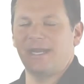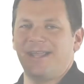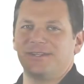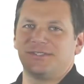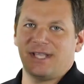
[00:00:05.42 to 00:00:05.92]
at
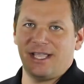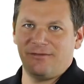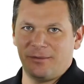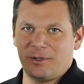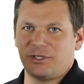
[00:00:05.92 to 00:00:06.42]
how to
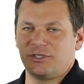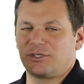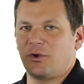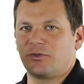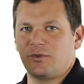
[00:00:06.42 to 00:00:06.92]
save images,
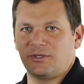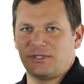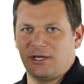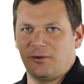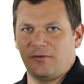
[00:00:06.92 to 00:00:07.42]
go through the
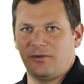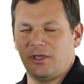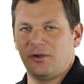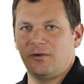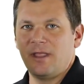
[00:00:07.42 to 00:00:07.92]
Cine
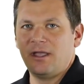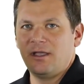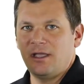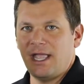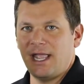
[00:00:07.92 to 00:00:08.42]
review,
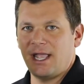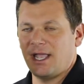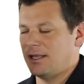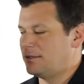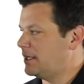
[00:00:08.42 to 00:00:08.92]

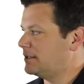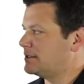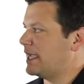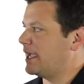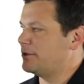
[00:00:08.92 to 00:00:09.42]
and
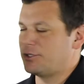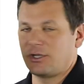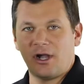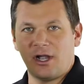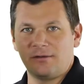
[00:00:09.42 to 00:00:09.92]
take out your
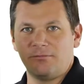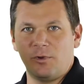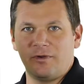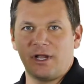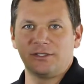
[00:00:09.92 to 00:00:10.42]
card and
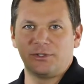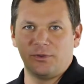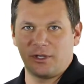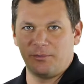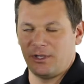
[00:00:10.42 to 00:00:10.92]
move it
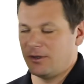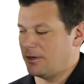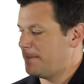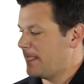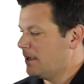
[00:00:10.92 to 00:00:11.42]
onto a
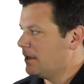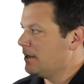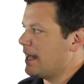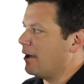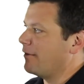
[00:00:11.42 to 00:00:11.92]
computer.
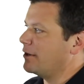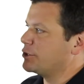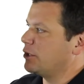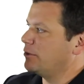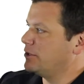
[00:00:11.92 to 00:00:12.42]
Now I've already
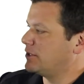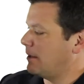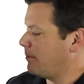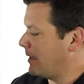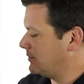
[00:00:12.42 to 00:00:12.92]
shown you
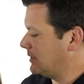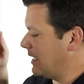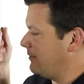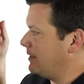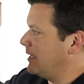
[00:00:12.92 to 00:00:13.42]
some about
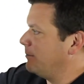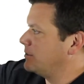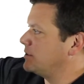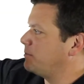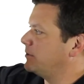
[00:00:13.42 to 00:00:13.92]
saving the
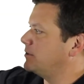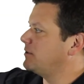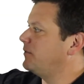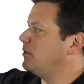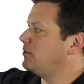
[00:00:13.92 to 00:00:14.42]
images, but there's
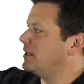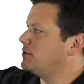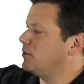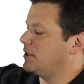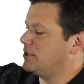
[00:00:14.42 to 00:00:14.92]
a few
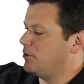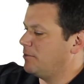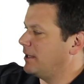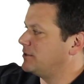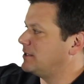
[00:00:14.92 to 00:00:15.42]
things you can do
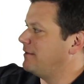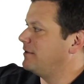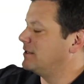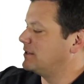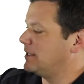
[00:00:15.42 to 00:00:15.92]
about
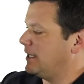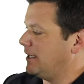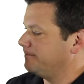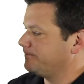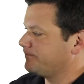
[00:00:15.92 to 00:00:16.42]
saving the
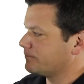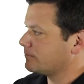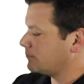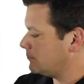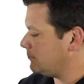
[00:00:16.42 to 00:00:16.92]
Cine.
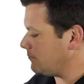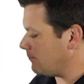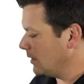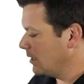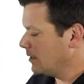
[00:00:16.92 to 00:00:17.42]

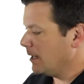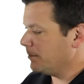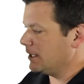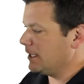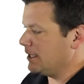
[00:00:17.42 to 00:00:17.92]
I'm
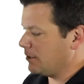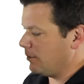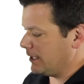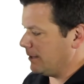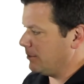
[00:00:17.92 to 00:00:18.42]
going to get a
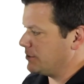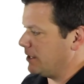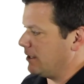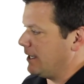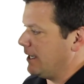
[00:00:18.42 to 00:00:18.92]
quick image
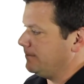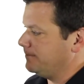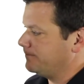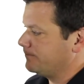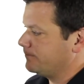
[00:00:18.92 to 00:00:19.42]
here again